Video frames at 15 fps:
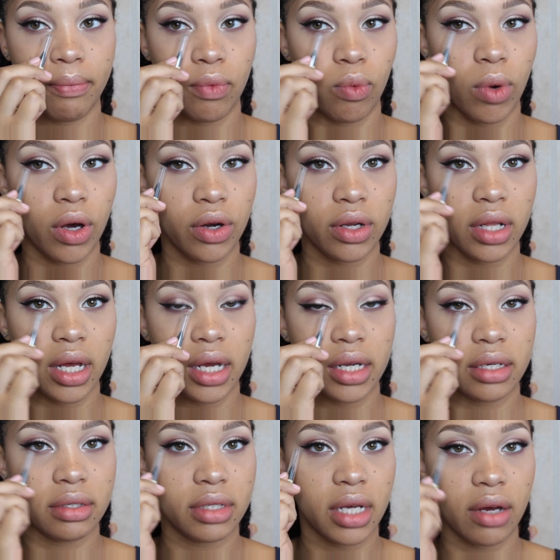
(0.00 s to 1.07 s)

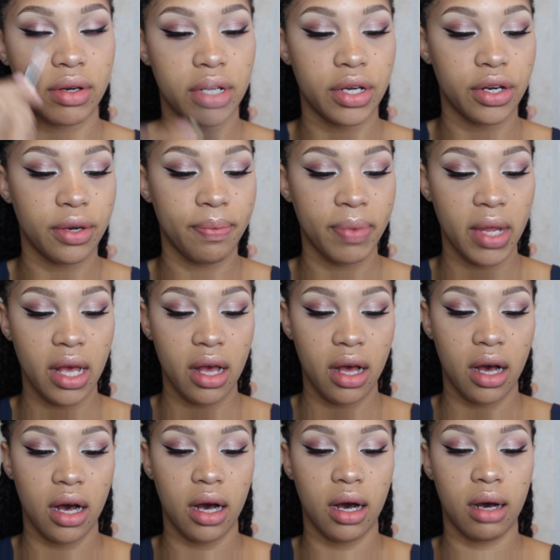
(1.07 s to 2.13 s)
waterline down here.
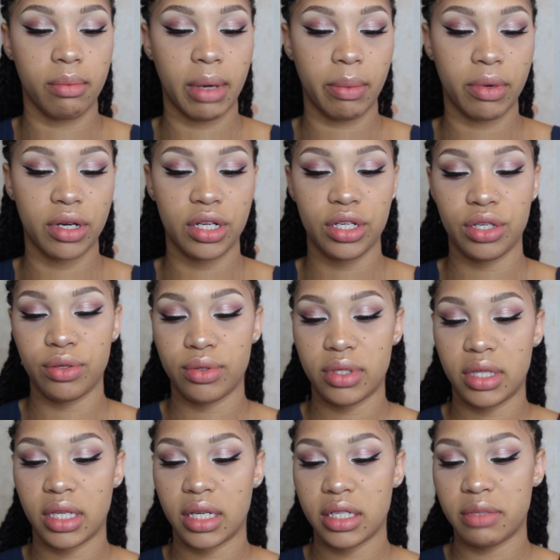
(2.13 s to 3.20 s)
I'm going to
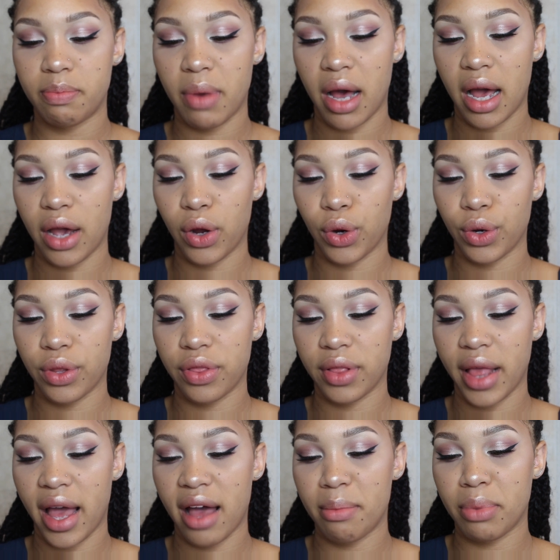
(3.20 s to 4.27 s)
use this by Earth
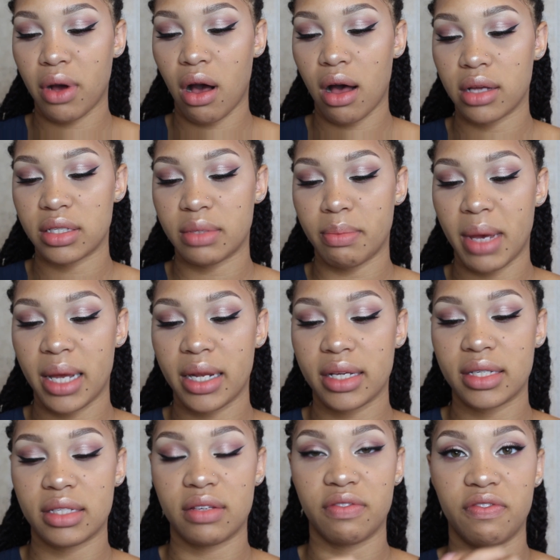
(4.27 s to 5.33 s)
Lab
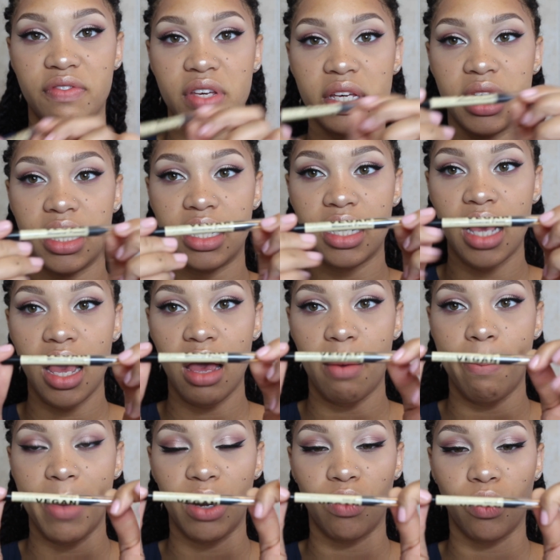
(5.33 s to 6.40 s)
Cosmetics. It's a vegan
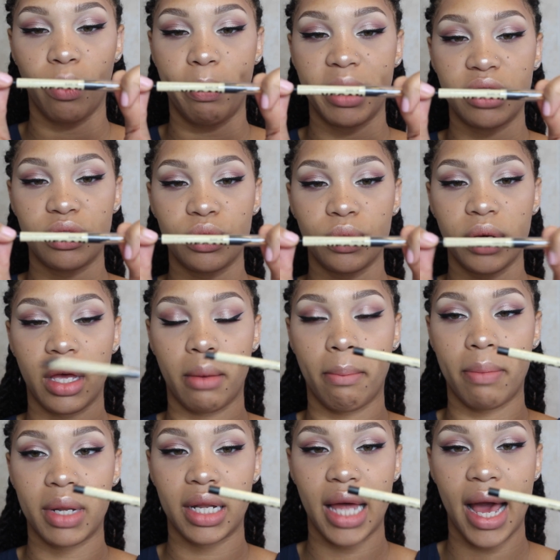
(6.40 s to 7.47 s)
mineral pencil in
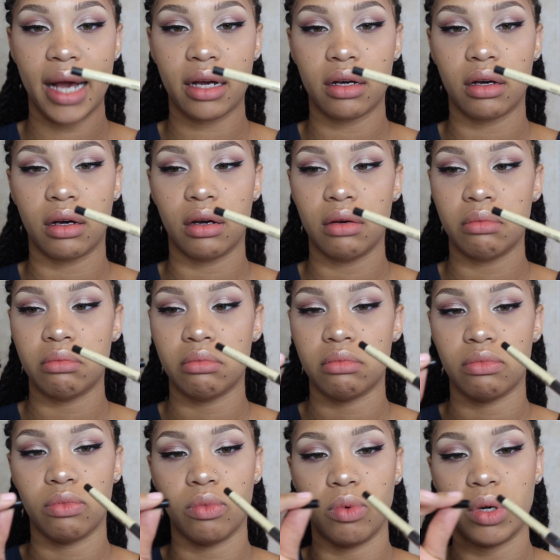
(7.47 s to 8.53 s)
black. Oh,
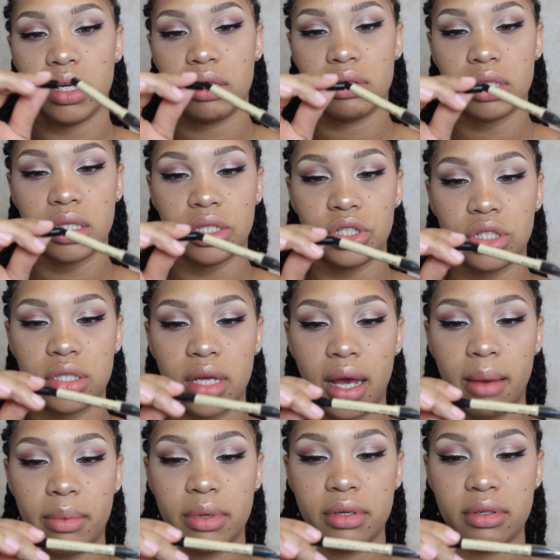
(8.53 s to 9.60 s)
what just
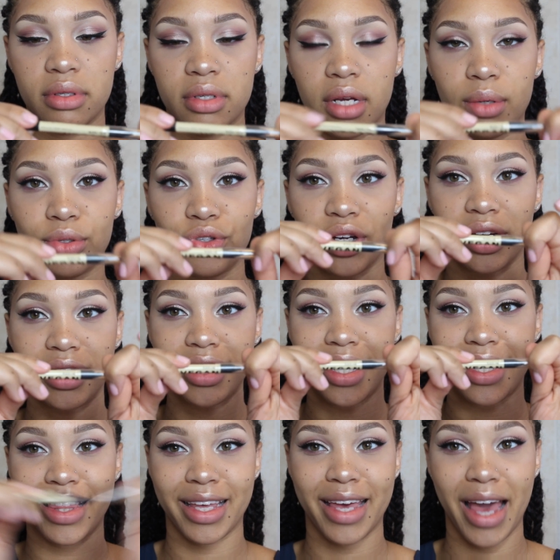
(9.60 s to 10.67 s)
happened? I was trying to
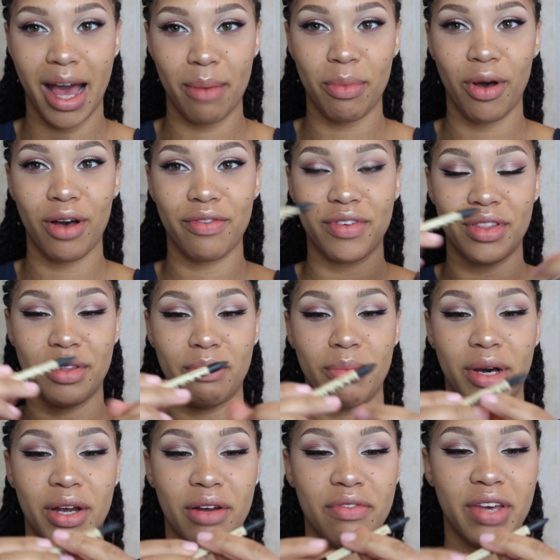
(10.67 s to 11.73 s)
take the cap off and the
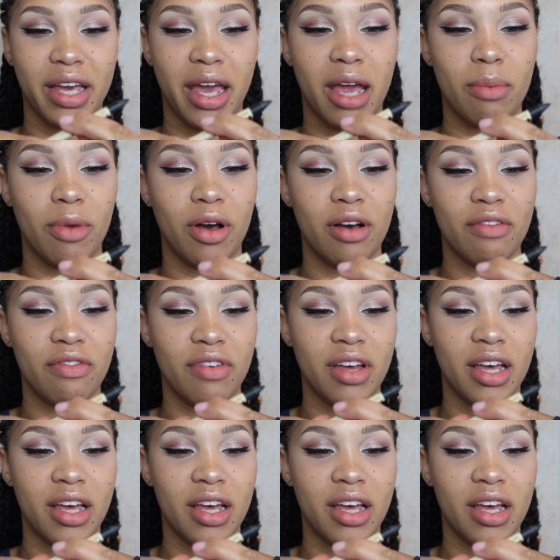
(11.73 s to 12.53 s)
butt of it came off.